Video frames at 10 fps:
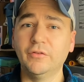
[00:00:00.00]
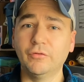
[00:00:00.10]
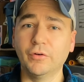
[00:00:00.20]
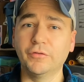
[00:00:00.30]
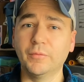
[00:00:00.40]

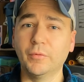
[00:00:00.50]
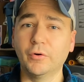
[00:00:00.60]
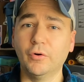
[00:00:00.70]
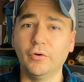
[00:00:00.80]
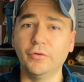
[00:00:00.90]
drill some
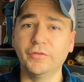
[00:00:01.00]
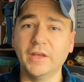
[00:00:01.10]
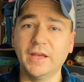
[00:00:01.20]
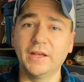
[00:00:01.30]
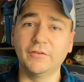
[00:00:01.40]
more holes,
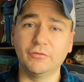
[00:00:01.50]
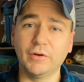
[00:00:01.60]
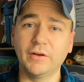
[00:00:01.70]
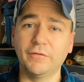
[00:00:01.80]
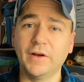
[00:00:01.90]
and
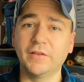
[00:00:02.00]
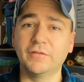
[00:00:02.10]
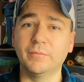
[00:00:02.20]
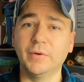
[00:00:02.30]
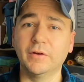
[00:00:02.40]
try to find
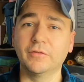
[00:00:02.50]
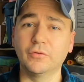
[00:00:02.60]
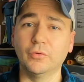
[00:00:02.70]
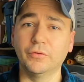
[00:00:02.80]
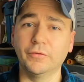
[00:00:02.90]
some bigger
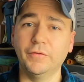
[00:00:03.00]
schools of